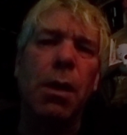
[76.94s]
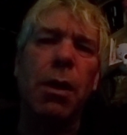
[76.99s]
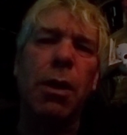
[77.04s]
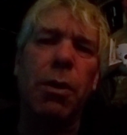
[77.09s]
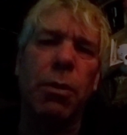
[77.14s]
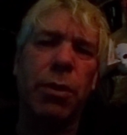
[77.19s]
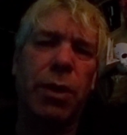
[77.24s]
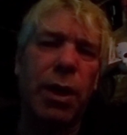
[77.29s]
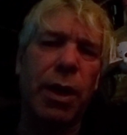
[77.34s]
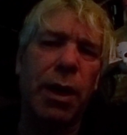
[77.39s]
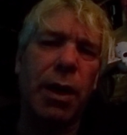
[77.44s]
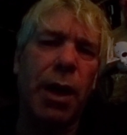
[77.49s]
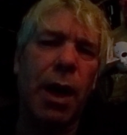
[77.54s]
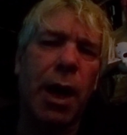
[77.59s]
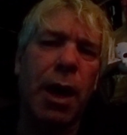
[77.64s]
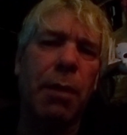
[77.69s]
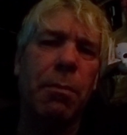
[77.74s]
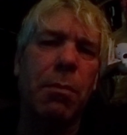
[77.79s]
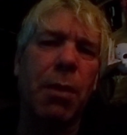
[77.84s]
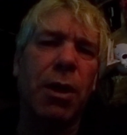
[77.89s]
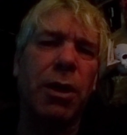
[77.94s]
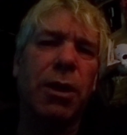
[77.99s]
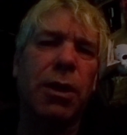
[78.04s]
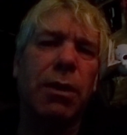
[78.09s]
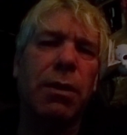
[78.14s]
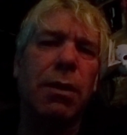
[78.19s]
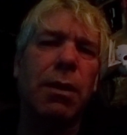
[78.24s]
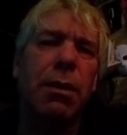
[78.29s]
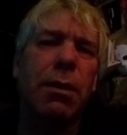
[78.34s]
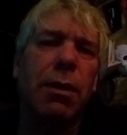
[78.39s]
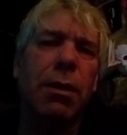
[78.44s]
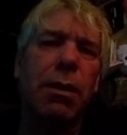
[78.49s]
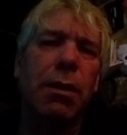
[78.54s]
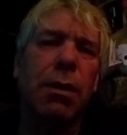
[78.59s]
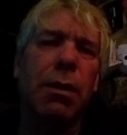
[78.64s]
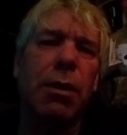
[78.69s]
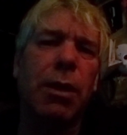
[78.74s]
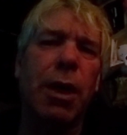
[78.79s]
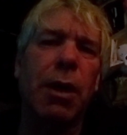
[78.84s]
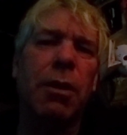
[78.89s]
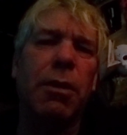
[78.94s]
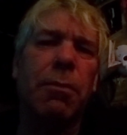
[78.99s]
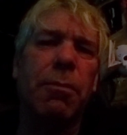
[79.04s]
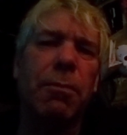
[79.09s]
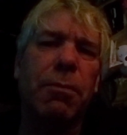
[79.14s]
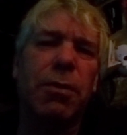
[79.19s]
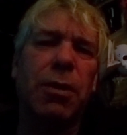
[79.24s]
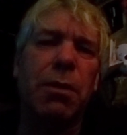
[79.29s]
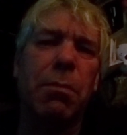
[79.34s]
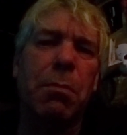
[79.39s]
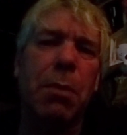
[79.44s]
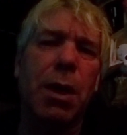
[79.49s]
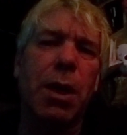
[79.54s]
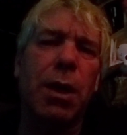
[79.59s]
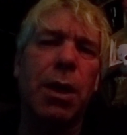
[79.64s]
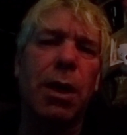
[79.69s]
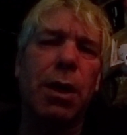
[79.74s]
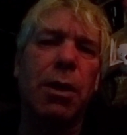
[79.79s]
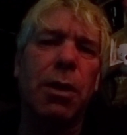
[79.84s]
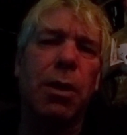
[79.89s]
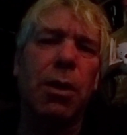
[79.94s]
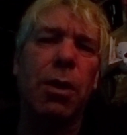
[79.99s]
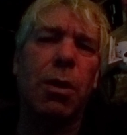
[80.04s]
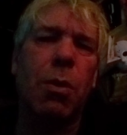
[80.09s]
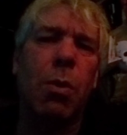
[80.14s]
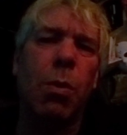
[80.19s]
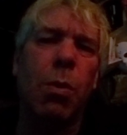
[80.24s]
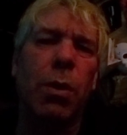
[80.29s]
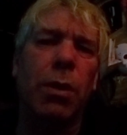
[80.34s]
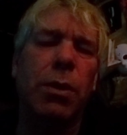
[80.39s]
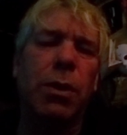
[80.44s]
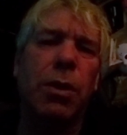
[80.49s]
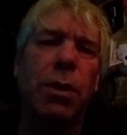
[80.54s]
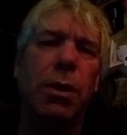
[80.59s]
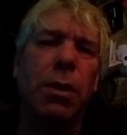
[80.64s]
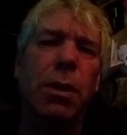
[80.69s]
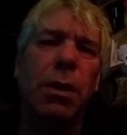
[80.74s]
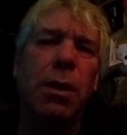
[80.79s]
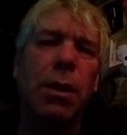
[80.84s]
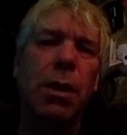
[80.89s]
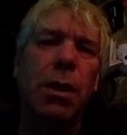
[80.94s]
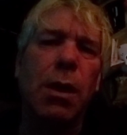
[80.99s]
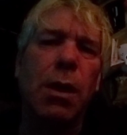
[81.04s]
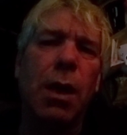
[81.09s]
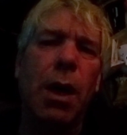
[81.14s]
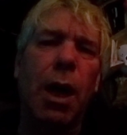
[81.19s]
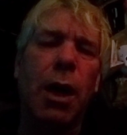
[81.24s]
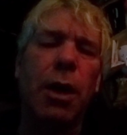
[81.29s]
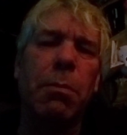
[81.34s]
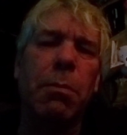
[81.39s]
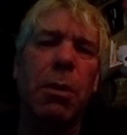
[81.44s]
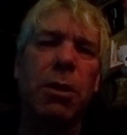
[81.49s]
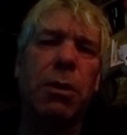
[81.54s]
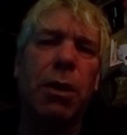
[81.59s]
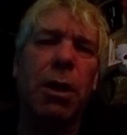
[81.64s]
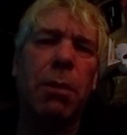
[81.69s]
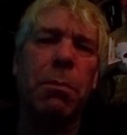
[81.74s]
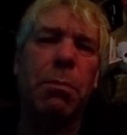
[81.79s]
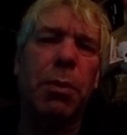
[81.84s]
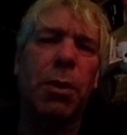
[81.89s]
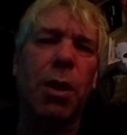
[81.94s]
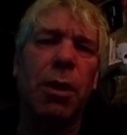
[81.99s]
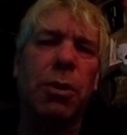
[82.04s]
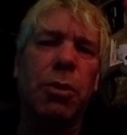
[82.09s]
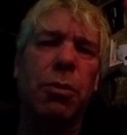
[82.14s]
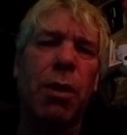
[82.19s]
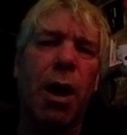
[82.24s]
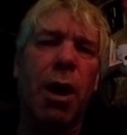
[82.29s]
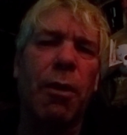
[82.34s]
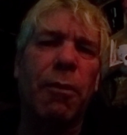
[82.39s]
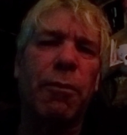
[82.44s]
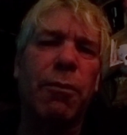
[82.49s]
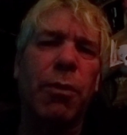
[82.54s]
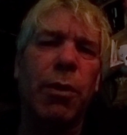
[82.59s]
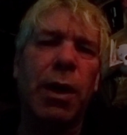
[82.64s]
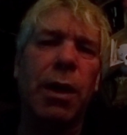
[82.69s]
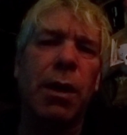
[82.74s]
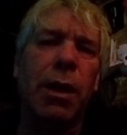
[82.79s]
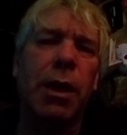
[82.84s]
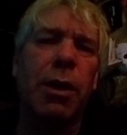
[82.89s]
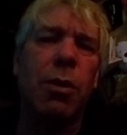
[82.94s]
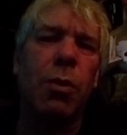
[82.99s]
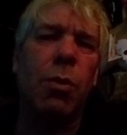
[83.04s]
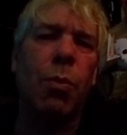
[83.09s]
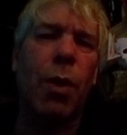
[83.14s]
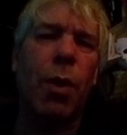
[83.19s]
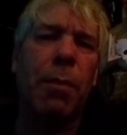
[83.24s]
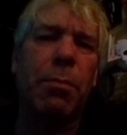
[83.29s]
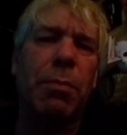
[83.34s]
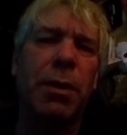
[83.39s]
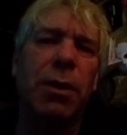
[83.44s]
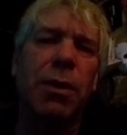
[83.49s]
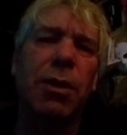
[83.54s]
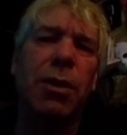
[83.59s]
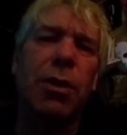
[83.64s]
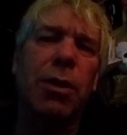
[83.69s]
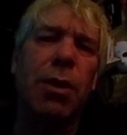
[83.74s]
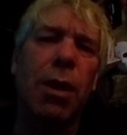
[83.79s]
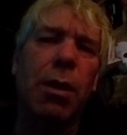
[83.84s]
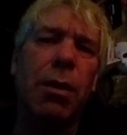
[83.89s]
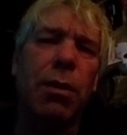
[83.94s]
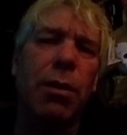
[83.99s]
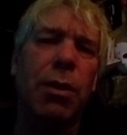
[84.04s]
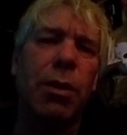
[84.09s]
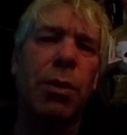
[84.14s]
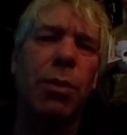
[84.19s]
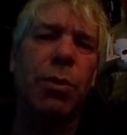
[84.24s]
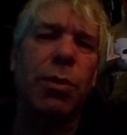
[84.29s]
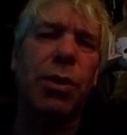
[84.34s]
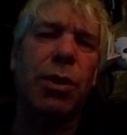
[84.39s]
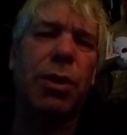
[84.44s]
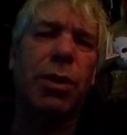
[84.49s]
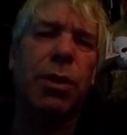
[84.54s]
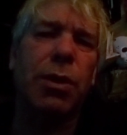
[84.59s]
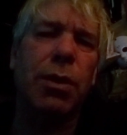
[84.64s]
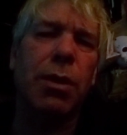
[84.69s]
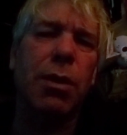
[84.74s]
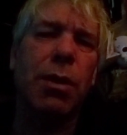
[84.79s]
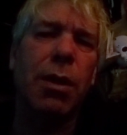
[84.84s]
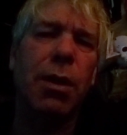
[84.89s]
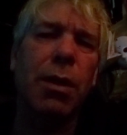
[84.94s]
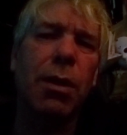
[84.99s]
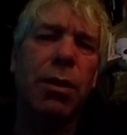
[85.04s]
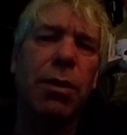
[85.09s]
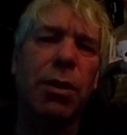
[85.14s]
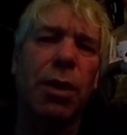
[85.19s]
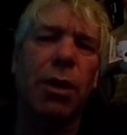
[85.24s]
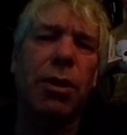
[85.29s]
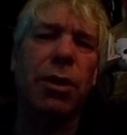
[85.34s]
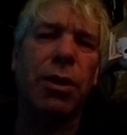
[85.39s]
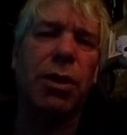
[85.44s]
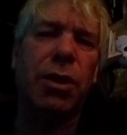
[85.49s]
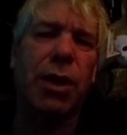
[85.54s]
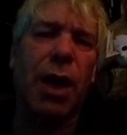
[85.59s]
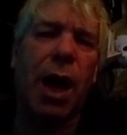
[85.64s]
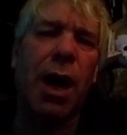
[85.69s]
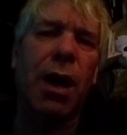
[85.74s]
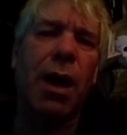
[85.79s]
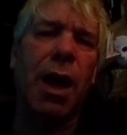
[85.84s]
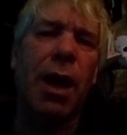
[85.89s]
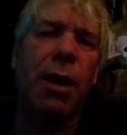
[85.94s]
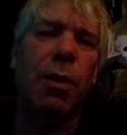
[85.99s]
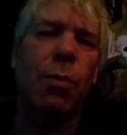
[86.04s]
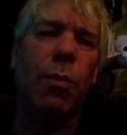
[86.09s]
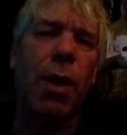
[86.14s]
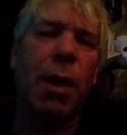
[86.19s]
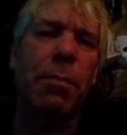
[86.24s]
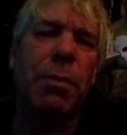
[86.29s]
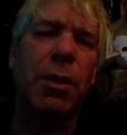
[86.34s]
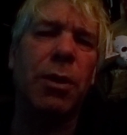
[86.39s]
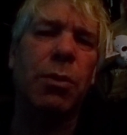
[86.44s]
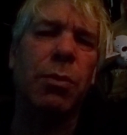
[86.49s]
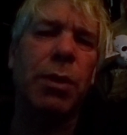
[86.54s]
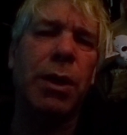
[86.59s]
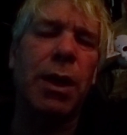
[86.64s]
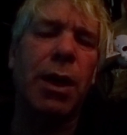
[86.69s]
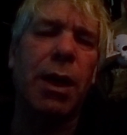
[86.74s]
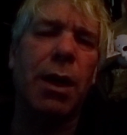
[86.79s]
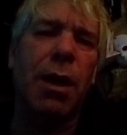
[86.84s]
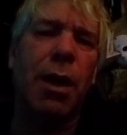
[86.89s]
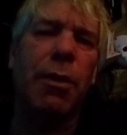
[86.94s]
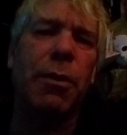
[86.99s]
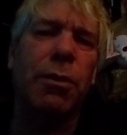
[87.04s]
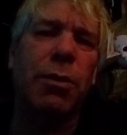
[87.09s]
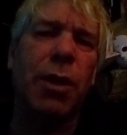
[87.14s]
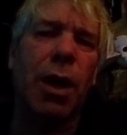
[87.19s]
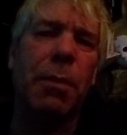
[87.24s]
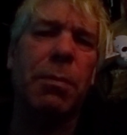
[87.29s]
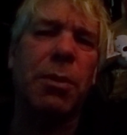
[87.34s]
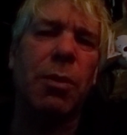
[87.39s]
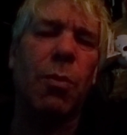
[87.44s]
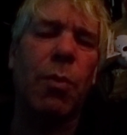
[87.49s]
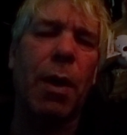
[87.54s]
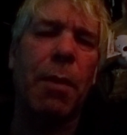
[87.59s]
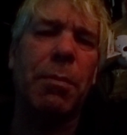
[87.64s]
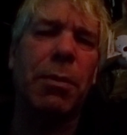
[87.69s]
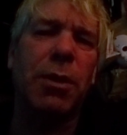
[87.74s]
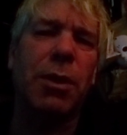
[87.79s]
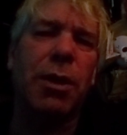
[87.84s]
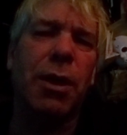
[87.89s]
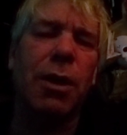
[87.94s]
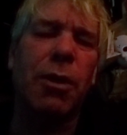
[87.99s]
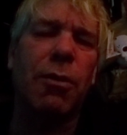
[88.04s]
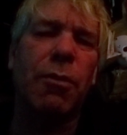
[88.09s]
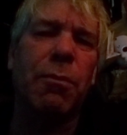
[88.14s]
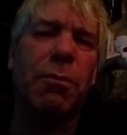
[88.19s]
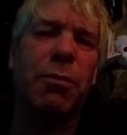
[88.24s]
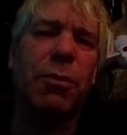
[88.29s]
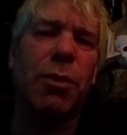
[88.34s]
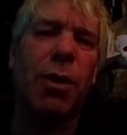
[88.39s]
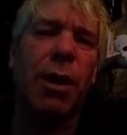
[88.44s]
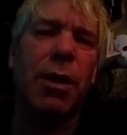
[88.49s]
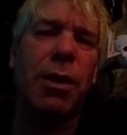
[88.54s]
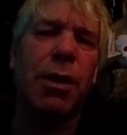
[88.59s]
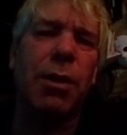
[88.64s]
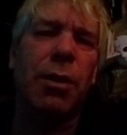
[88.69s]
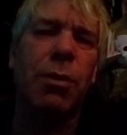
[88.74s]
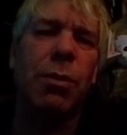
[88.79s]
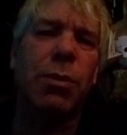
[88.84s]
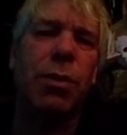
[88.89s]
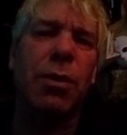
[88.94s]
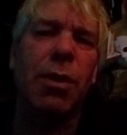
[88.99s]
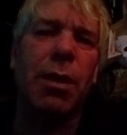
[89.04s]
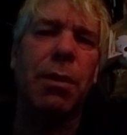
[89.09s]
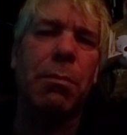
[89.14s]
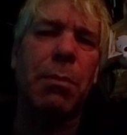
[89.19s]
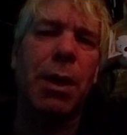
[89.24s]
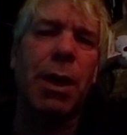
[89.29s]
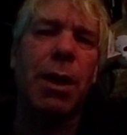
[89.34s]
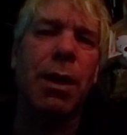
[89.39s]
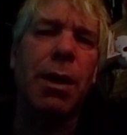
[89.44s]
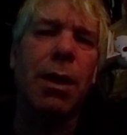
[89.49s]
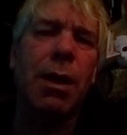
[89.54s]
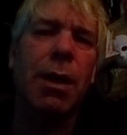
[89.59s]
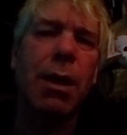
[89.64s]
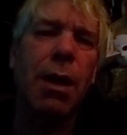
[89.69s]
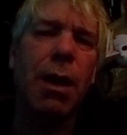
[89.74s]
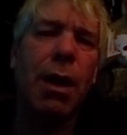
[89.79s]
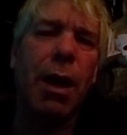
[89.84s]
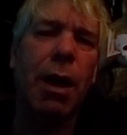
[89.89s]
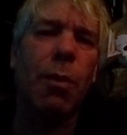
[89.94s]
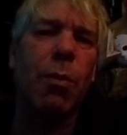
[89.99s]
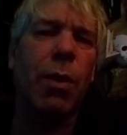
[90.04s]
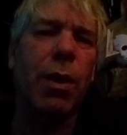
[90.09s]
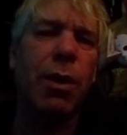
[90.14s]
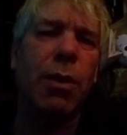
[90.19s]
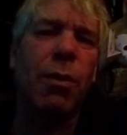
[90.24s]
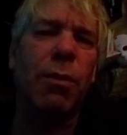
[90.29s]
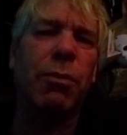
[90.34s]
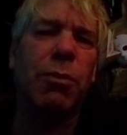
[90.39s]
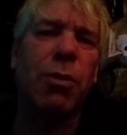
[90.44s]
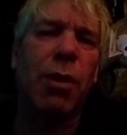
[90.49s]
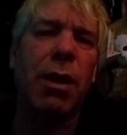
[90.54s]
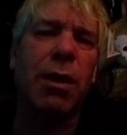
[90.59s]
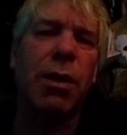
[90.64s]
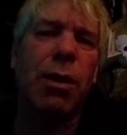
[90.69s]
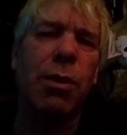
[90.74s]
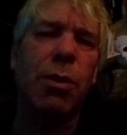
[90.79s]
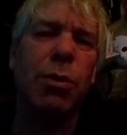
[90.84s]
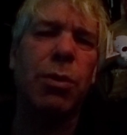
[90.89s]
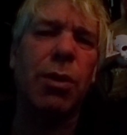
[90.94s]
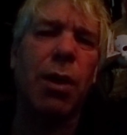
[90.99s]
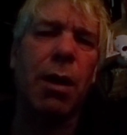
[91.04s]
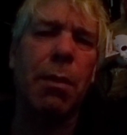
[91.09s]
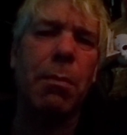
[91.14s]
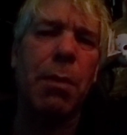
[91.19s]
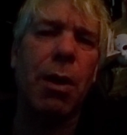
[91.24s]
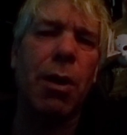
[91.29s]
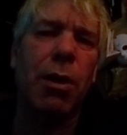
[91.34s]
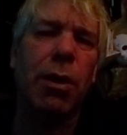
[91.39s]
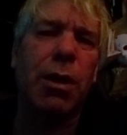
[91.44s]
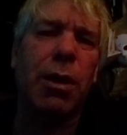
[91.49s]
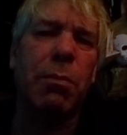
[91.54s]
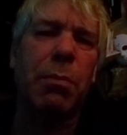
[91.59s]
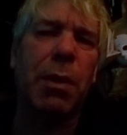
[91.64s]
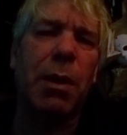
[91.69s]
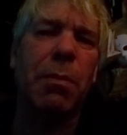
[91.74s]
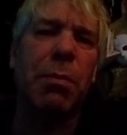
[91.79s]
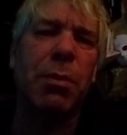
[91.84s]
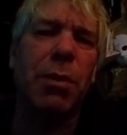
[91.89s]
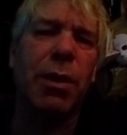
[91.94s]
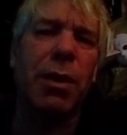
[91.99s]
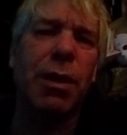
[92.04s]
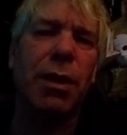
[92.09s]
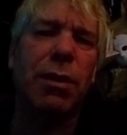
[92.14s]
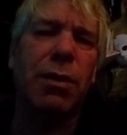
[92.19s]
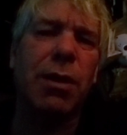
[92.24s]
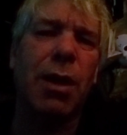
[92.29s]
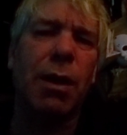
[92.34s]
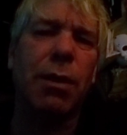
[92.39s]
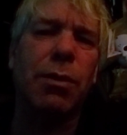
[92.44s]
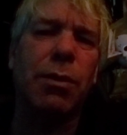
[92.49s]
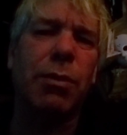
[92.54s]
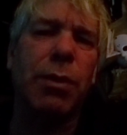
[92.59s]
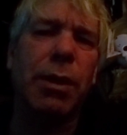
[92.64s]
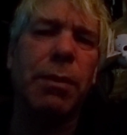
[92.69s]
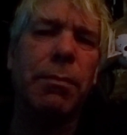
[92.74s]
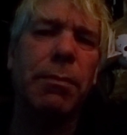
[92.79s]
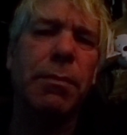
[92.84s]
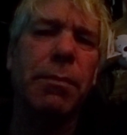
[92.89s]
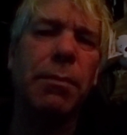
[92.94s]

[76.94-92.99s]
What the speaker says: Your DNA must get submitted into the courts. And you must get put on trial for illegal weapons use, such as satellite weaponry and other types of weapons that you have tried to use on me and what you have tried to use on American people in this country.